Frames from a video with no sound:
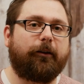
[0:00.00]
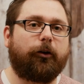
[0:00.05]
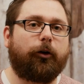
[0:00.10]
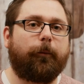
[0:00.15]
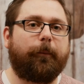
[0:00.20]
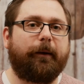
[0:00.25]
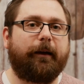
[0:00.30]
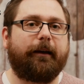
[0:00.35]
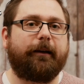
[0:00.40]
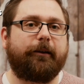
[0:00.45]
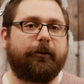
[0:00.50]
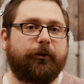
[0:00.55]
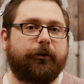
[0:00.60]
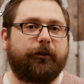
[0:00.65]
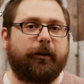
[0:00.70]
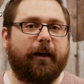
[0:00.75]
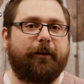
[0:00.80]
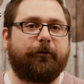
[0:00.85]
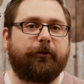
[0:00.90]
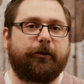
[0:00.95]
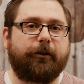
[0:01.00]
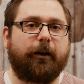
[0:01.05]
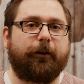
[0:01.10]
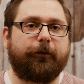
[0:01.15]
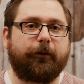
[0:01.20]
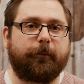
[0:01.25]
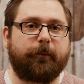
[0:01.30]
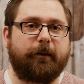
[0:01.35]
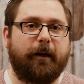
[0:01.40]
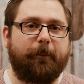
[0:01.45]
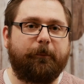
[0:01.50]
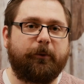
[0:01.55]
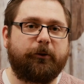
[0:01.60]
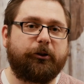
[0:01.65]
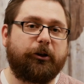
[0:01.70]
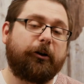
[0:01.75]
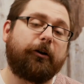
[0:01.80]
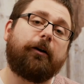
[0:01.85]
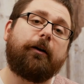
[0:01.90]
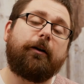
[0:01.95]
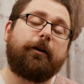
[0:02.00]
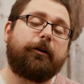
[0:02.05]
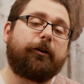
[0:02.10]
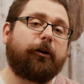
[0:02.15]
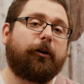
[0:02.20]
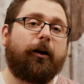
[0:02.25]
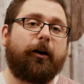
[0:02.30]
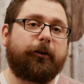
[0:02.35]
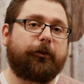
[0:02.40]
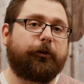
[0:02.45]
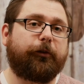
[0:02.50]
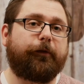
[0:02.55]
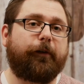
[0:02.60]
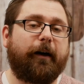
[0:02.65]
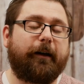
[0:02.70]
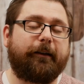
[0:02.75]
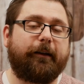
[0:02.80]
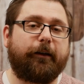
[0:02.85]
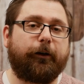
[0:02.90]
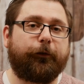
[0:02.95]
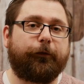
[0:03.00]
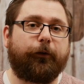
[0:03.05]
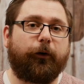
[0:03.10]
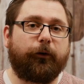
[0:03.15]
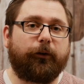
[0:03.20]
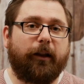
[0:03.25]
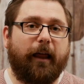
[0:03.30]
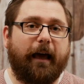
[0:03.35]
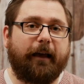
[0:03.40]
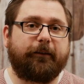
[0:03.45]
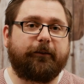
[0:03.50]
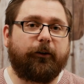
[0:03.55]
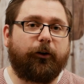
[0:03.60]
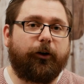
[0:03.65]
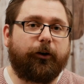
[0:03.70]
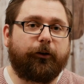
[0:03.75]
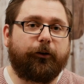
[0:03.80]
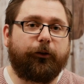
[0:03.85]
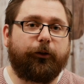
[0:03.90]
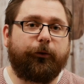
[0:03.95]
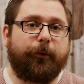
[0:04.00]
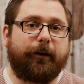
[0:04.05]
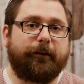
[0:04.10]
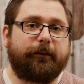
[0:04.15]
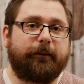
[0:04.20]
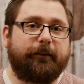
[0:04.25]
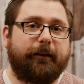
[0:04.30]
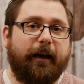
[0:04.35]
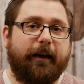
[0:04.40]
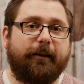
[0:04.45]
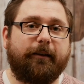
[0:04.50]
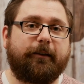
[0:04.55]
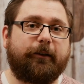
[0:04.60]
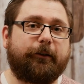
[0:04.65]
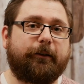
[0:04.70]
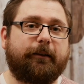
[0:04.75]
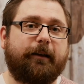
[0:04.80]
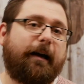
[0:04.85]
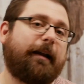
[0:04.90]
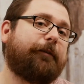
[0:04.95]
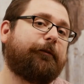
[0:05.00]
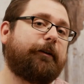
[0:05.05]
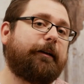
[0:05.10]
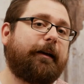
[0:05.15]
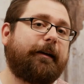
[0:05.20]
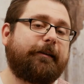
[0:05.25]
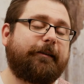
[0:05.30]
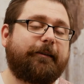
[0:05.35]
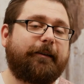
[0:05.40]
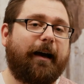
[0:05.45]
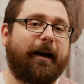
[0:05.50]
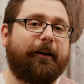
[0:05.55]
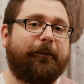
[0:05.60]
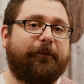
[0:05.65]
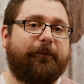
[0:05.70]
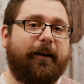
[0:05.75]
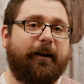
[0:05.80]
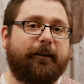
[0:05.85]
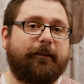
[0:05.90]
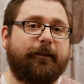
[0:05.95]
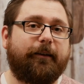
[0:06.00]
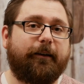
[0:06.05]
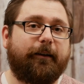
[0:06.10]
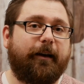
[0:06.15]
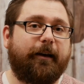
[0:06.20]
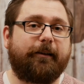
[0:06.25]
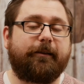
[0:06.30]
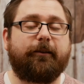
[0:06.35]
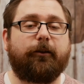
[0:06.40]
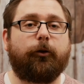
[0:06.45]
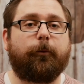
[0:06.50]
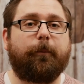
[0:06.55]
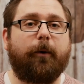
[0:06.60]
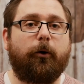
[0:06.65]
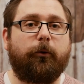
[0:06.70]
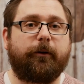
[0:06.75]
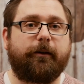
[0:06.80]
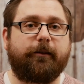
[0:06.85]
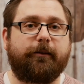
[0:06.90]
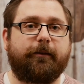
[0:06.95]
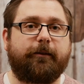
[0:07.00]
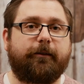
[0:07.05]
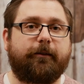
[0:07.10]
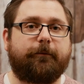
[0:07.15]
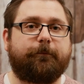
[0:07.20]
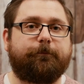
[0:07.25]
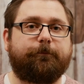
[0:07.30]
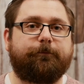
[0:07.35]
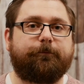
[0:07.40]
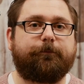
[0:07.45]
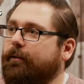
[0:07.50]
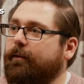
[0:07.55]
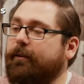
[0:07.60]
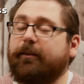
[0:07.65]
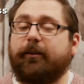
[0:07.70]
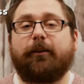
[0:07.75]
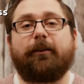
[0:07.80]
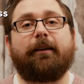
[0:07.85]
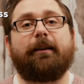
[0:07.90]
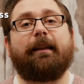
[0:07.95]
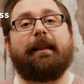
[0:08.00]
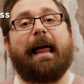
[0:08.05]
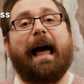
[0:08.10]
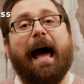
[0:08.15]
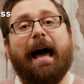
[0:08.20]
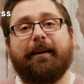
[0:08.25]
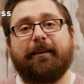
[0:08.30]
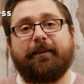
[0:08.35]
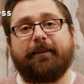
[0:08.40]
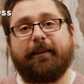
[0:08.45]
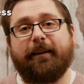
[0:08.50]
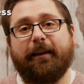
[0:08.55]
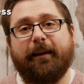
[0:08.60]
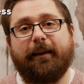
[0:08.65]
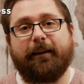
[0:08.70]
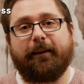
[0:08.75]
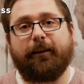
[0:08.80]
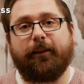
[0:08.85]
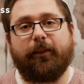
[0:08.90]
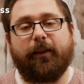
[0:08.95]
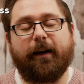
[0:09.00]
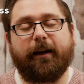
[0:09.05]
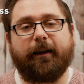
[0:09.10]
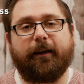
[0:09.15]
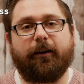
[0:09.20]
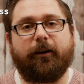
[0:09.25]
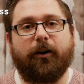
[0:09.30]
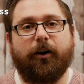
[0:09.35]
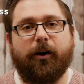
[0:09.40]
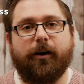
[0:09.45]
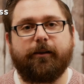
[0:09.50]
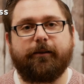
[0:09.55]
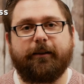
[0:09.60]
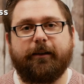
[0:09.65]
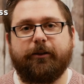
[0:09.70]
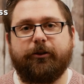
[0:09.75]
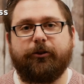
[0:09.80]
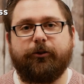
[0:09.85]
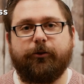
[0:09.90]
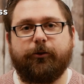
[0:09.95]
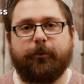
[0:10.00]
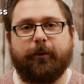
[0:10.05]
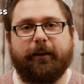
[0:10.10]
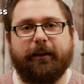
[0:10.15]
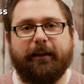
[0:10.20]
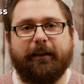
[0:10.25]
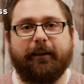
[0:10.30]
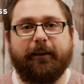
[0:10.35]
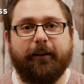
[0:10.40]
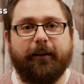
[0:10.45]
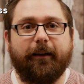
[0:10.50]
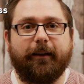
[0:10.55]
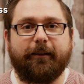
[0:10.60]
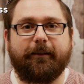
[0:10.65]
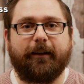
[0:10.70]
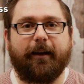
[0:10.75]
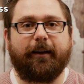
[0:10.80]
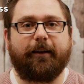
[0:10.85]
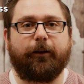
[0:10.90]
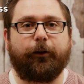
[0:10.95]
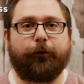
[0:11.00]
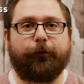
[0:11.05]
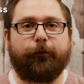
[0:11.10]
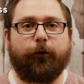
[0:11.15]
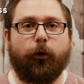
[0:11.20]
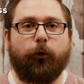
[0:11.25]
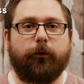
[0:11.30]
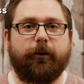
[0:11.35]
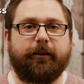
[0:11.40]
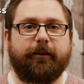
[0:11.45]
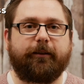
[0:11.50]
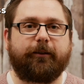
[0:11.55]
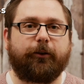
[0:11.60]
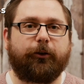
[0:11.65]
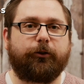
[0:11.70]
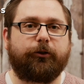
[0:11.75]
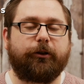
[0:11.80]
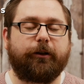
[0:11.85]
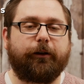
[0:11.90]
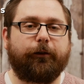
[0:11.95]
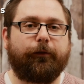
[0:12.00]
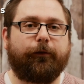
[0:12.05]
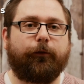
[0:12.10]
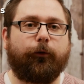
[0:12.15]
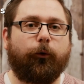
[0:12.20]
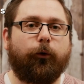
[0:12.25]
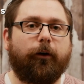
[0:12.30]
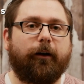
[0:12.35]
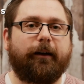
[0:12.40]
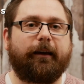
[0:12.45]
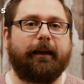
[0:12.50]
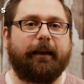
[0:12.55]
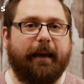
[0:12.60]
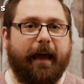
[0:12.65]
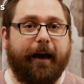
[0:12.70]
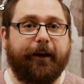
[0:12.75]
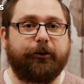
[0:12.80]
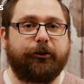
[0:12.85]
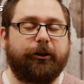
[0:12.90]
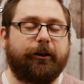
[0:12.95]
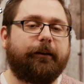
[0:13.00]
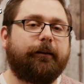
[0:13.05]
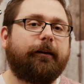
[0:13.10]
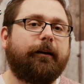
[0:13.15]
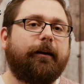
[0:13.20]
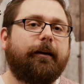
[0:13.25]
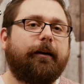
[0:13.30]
little bit. You'll save yourself some temperature. You'll also find that your phone lasts longer throughout the day, so it's kind of a nice side effect and a nice little bonus. So the last thing that can cause issues with heat is that your phone is searching for a connection.